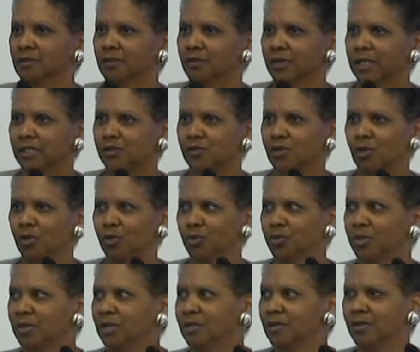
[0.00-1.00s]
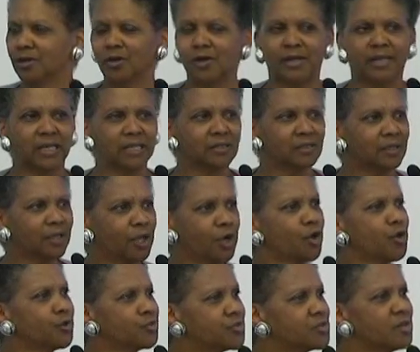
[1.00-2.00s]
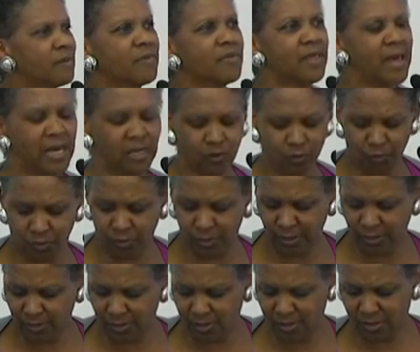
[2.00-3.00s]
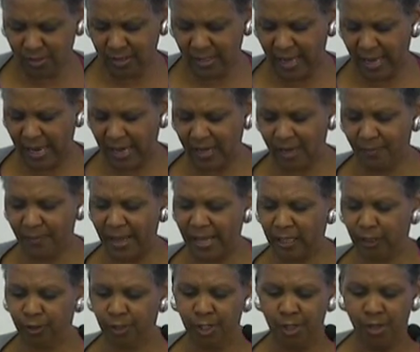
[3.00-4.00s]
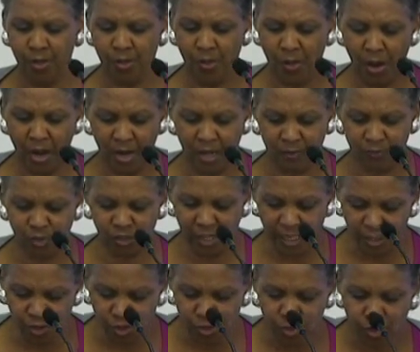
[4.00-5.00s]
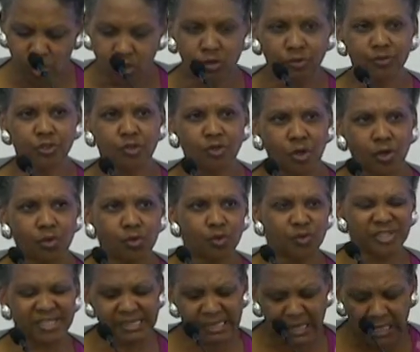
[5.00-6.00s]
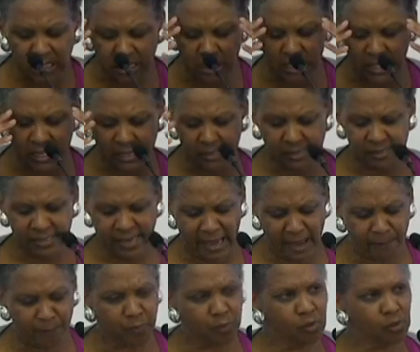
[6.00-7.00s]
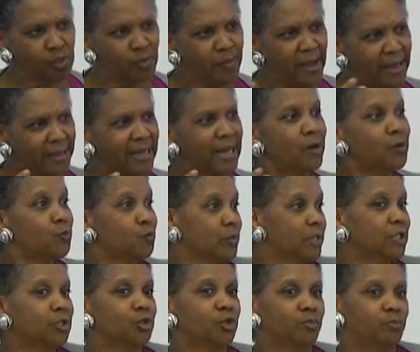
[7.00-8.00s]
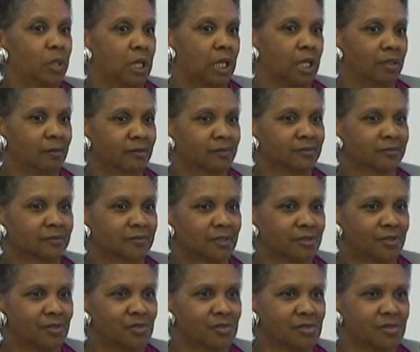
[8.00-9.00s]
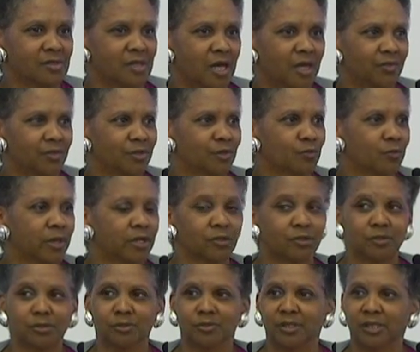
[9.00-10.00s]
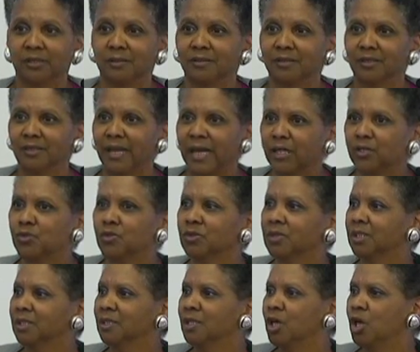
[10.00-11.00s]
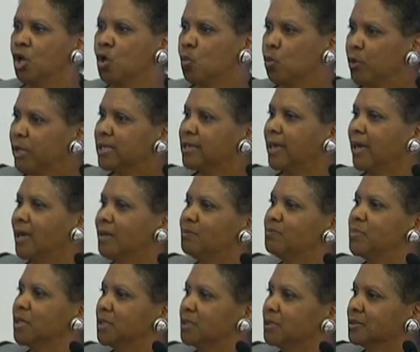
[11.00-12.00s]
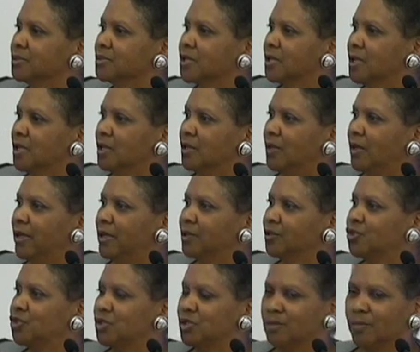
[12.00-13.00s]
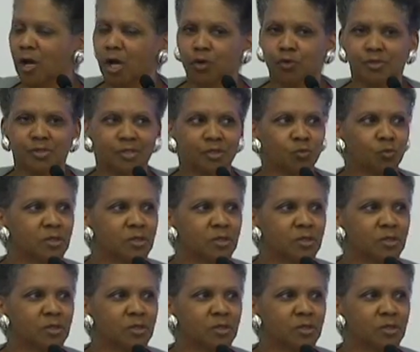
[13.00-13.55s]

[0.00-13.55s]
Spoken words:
Right, so and I heard some of that earlier today about changing the goals, setting the example about how it really could be. that this is not theoretical, that actually we can build energy democracies.